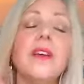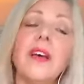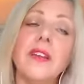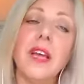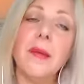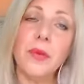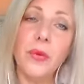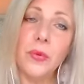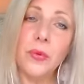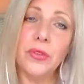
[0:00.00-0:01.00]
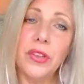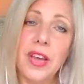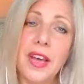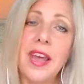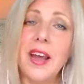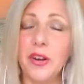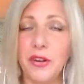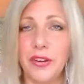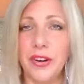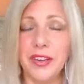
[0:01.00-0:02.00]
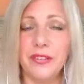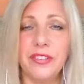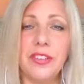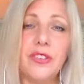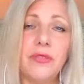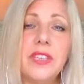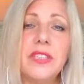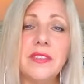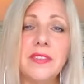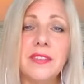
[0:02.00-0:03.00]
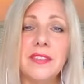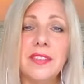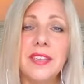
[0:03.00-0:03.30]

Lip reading: and I am called an anchorite for this reason.